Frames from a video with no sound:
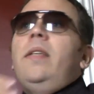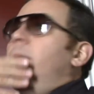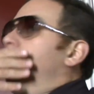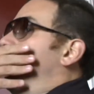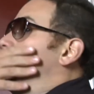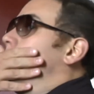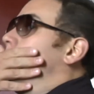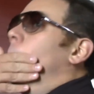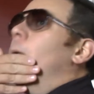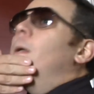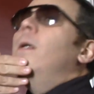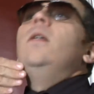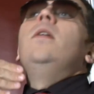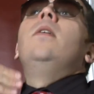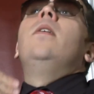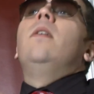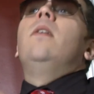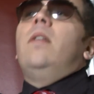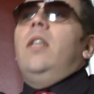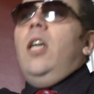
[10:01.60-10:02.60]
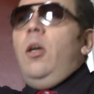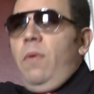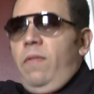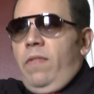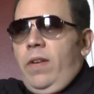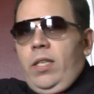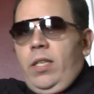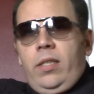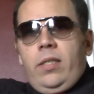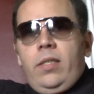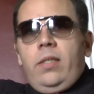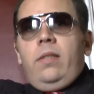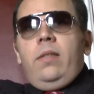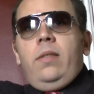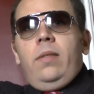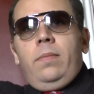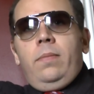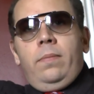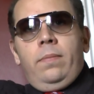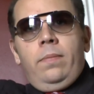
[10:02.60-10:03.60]
you never give away
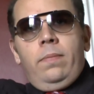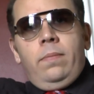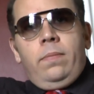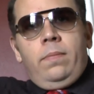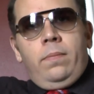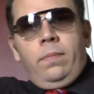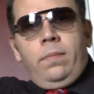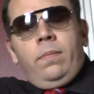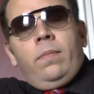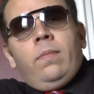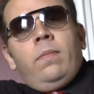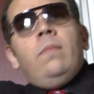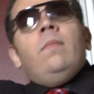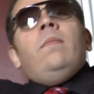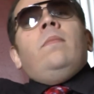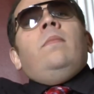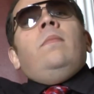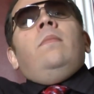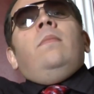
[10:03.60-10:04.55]
your secret. Acting,